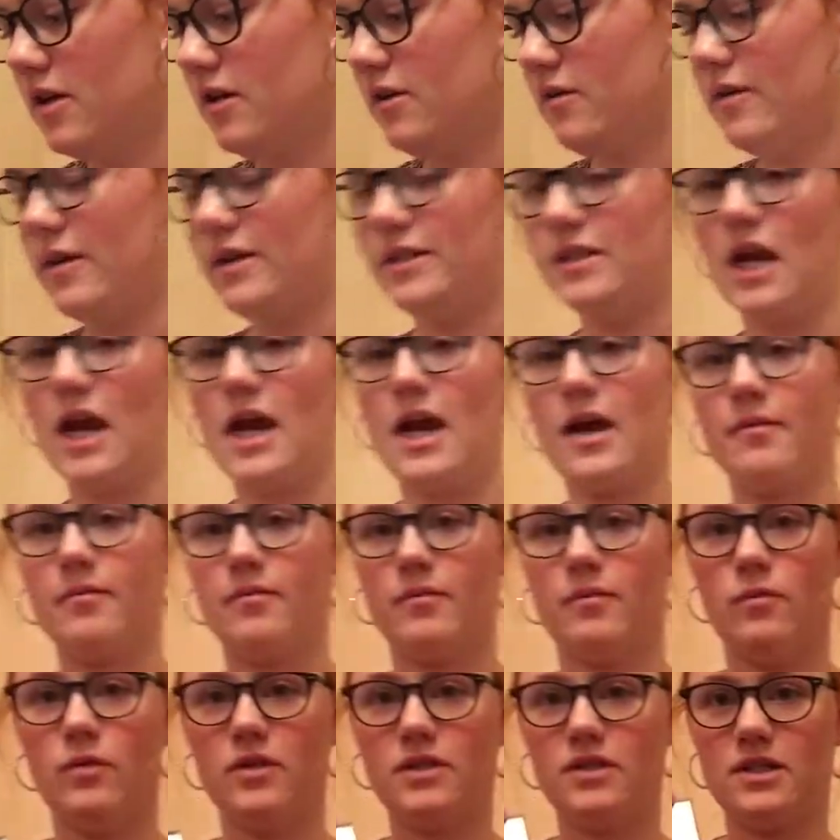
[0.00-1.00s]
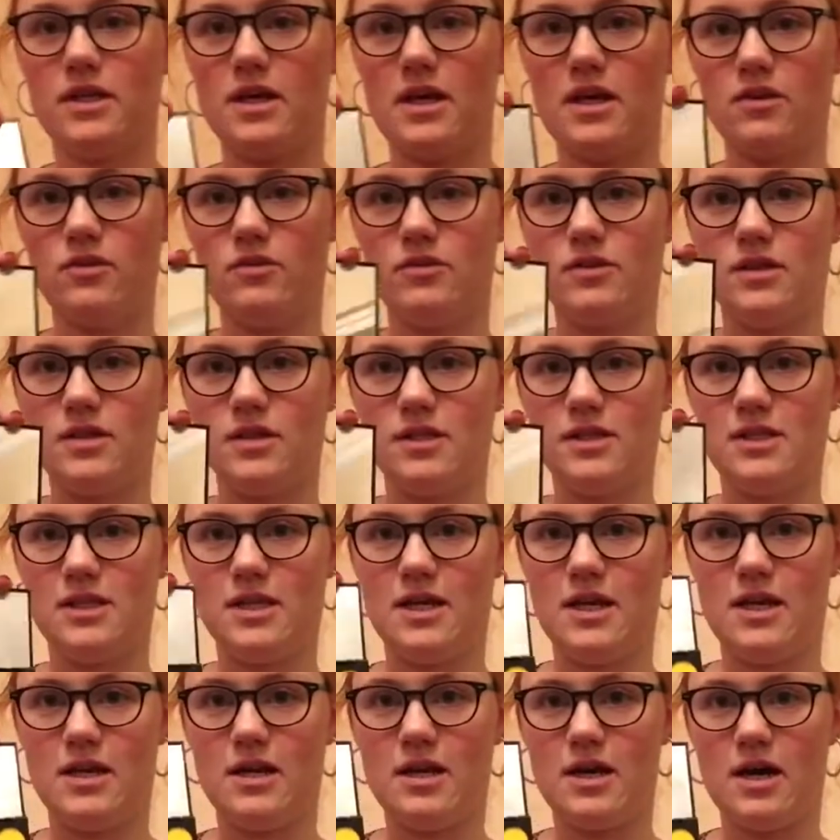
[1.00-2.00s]
which I'm once again using the
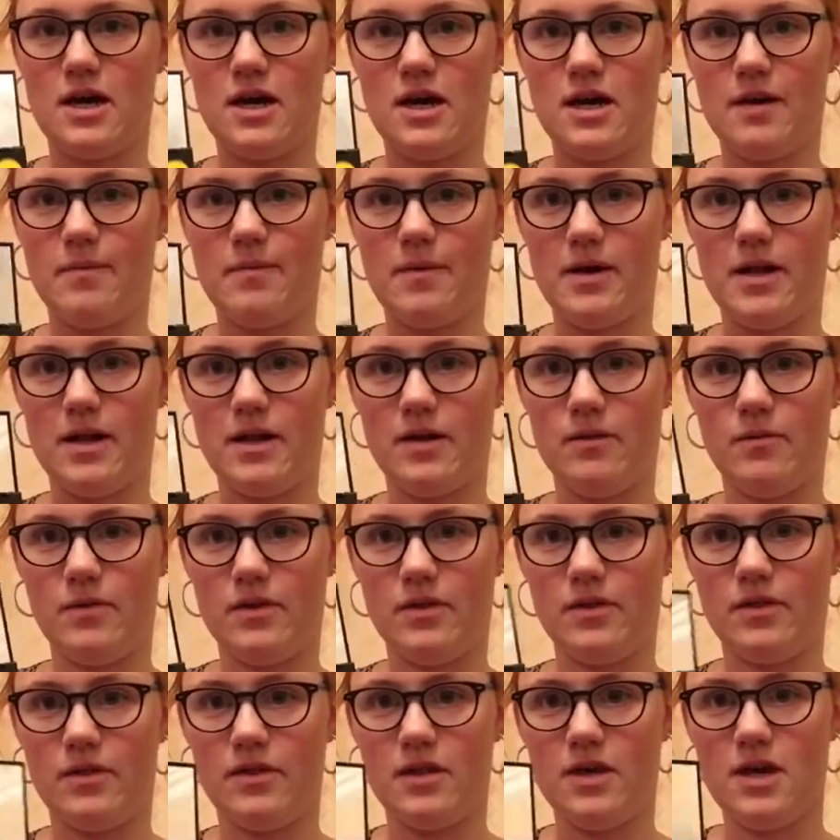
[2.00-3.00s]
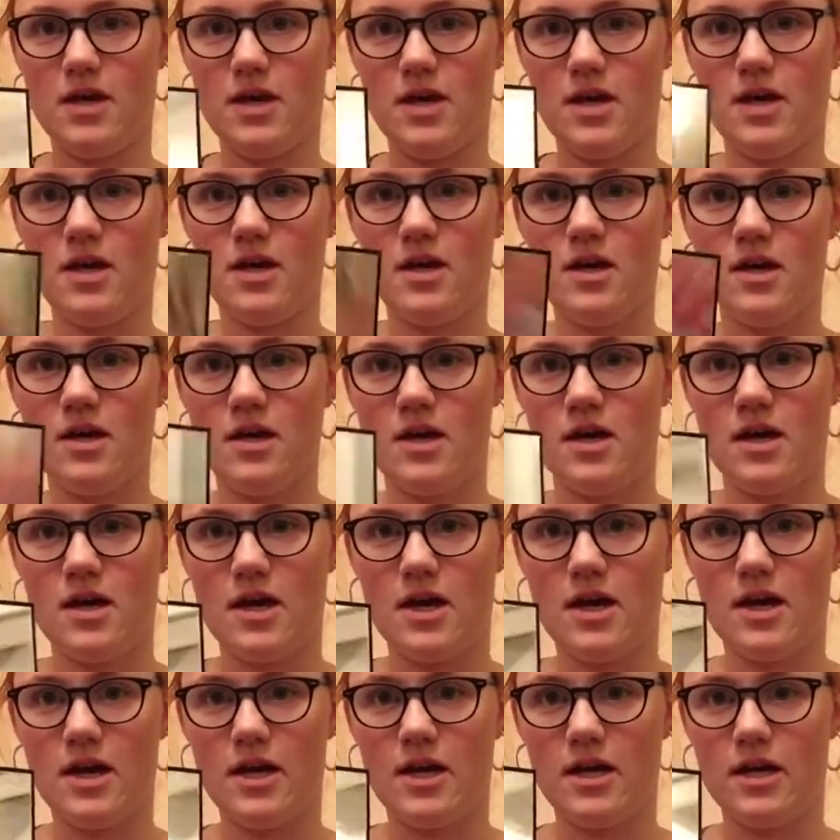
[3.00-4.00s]
Sleek eye palette one there.
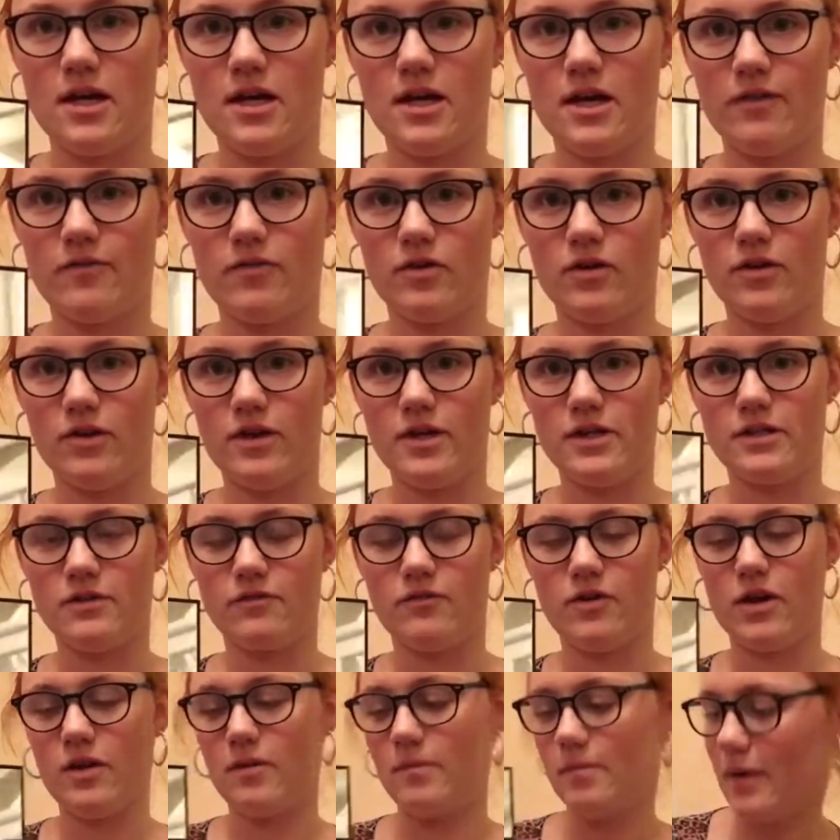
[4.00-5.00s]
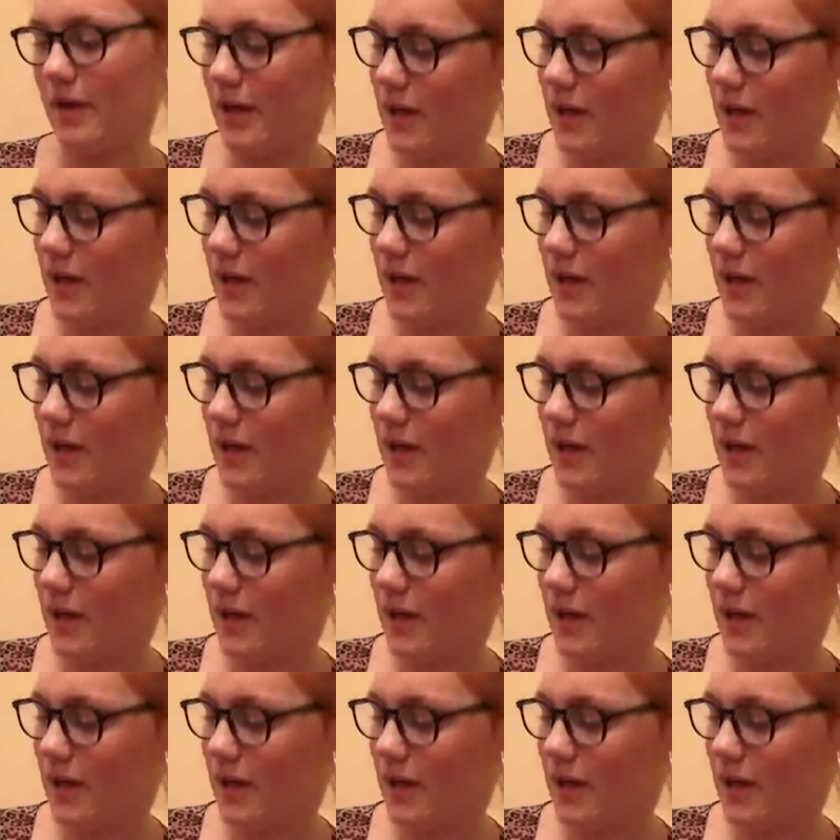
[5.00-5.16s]
And I've got this green by